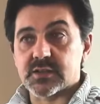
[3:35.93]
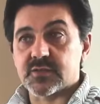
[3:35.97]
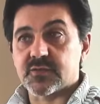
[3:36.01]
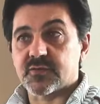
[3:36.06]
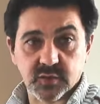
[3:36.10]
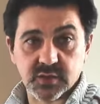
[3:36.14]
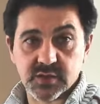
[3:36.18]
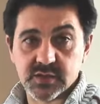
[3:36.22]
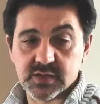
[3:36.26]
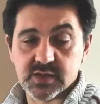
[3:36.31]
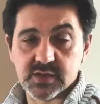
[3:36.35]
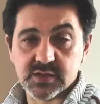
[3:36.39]
for
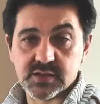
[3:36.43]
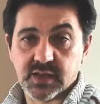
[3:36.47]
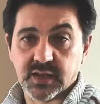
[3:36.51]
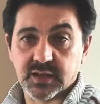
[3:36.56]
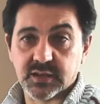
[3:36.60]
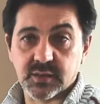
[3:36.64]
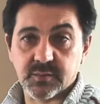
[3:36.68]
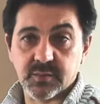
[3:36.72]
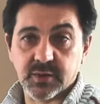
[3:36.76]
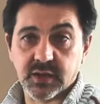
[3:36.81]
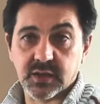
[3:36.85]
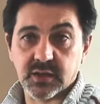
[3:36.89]
instance, at
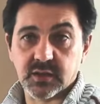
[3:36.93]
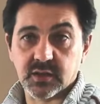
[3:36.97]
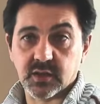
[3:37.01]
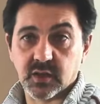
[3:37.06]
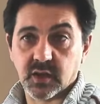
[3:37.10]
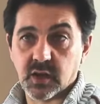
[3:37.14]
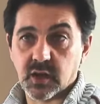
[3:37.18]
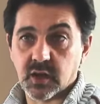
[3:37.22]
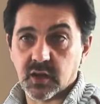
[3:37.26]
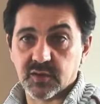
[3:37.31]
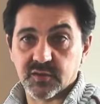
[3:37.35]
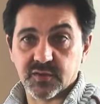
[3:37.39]
the beginning
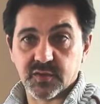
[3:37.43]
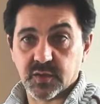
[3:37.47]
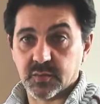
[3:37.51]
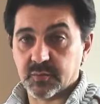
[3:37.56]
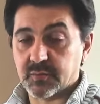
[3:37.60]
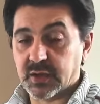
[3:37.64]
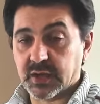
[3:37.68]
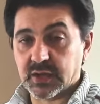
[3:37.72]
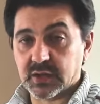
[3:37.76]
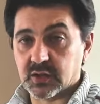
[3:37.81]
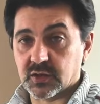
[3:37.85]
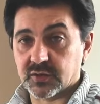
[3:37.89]
of
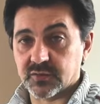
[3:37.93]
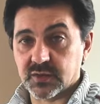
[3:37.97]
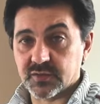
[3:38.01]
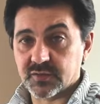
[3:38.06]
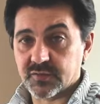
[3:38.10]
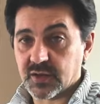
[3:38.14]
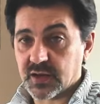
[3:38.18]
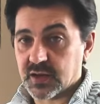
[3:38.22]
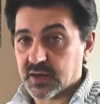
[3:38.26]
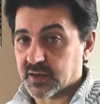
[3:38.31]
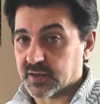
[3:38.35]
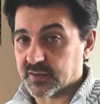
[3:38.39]
Beethoven
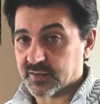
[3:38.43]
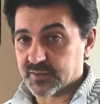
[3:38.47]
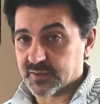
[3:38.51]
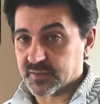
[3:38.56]
5.